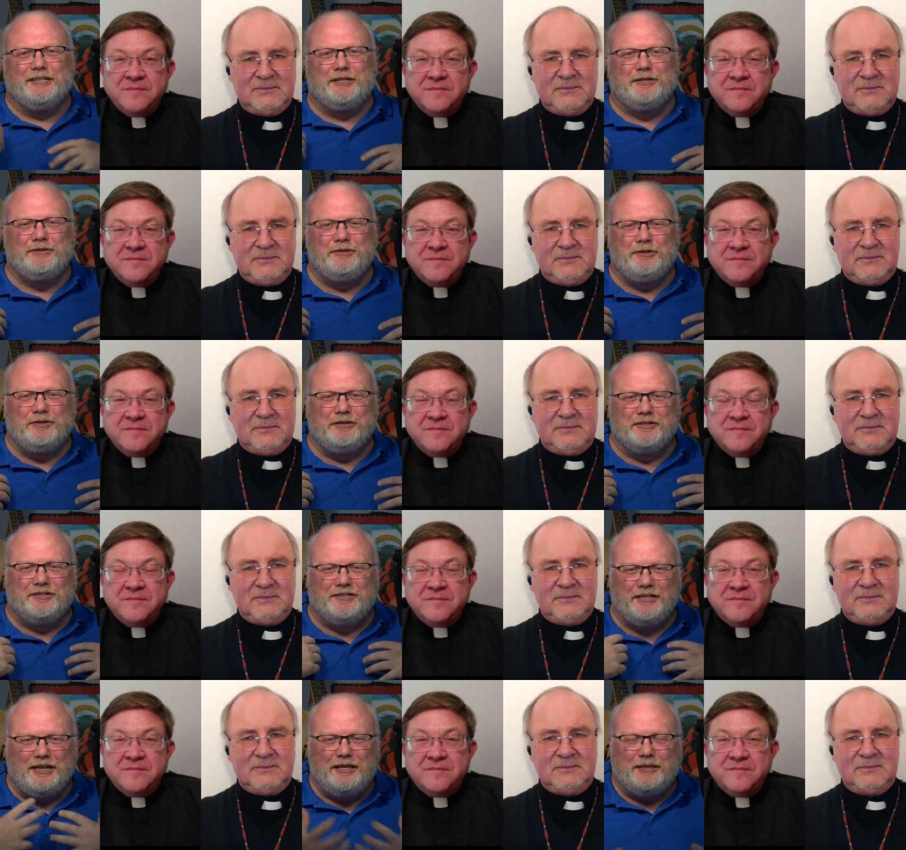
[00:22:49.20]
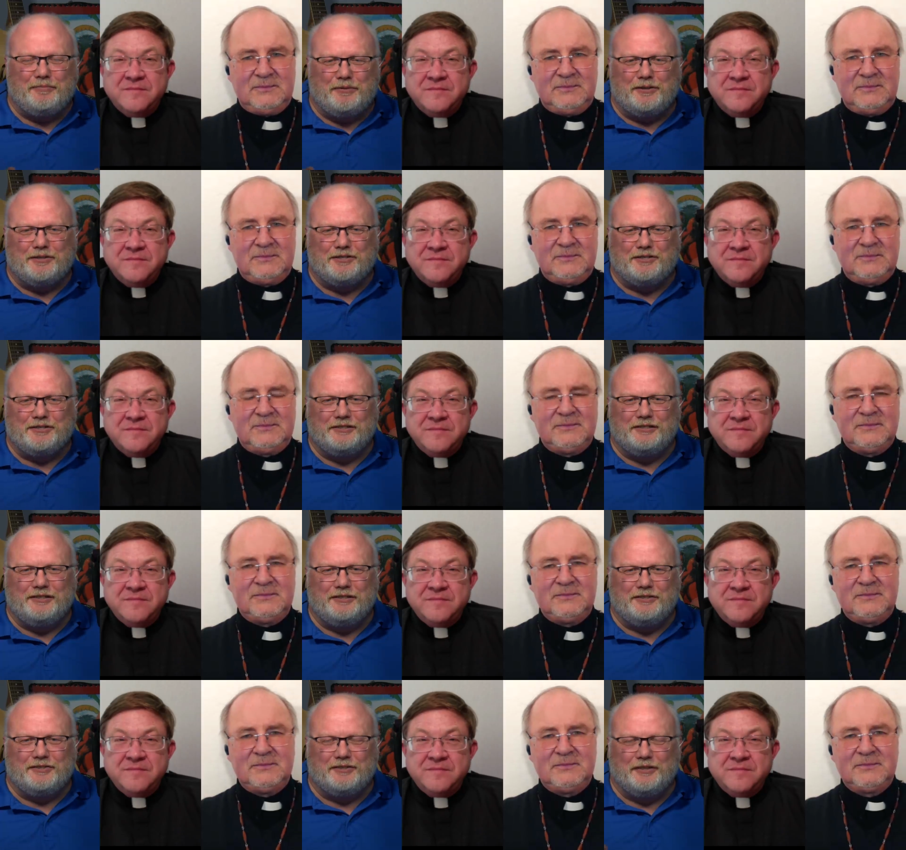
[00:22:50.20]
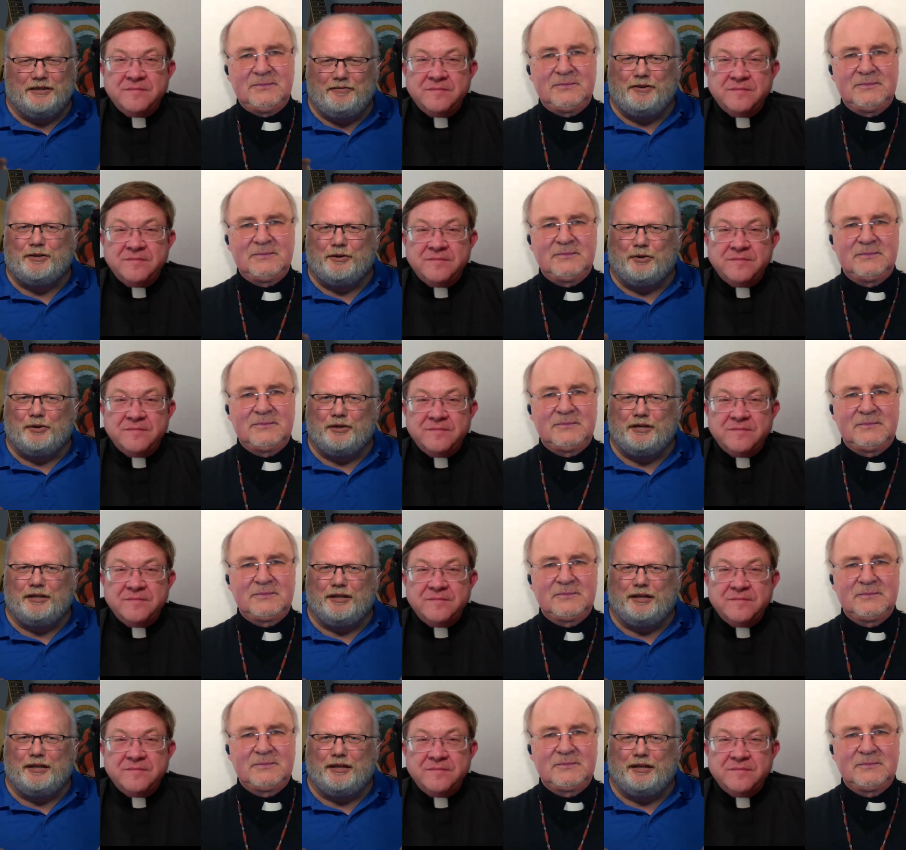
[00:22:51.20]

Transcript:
Speaker 1: you can say the person is living a holy